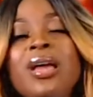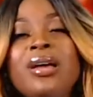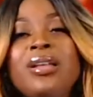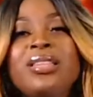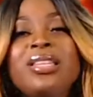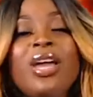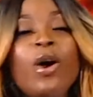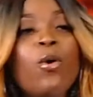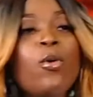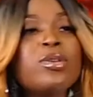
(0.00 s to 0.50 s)

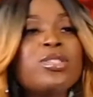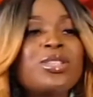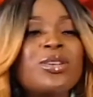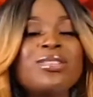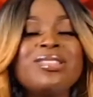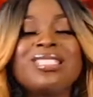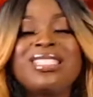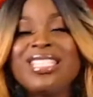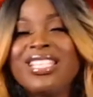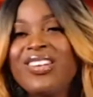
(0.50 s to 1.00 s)
they always
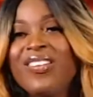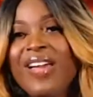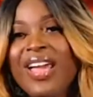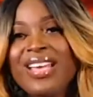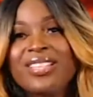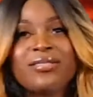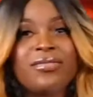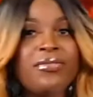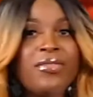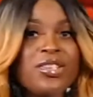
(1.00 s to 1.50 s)
consider
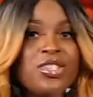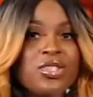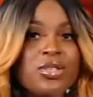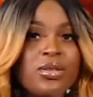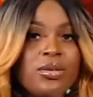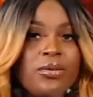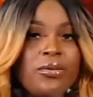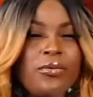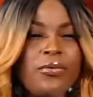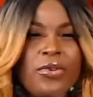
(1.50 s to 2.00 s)
as
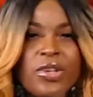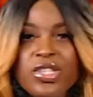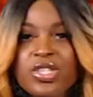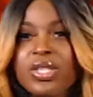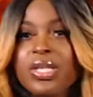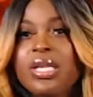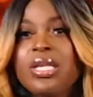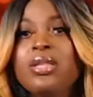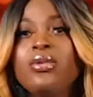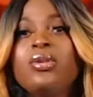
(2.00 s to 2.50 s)
vision
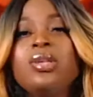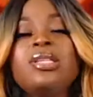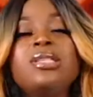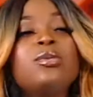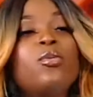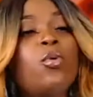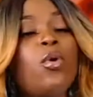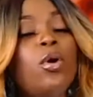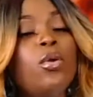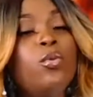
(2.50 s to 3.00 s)

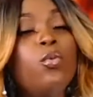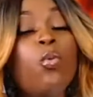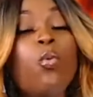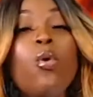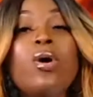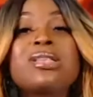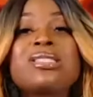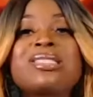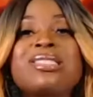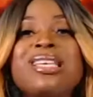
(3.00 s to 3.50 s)
in
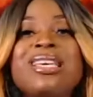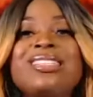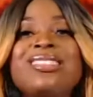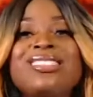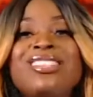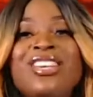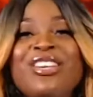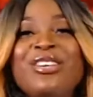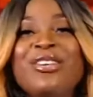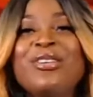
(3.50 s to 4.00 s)
what sense?
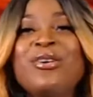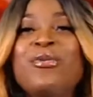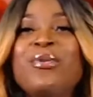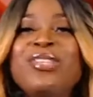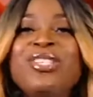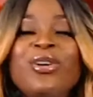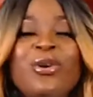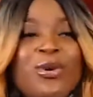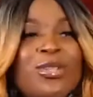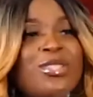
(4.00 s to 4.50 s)
You know, when
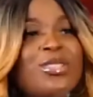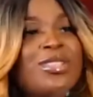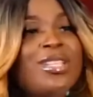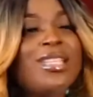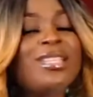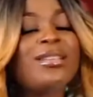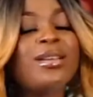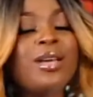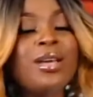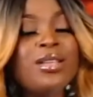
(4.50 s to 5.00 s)
you go to
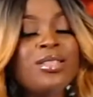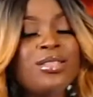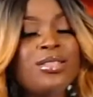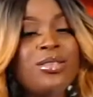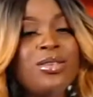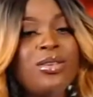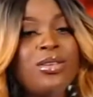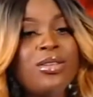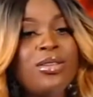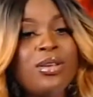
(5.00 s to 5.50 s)

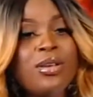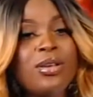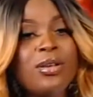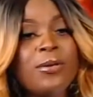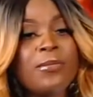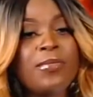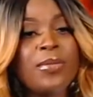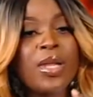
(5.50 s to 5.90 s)
the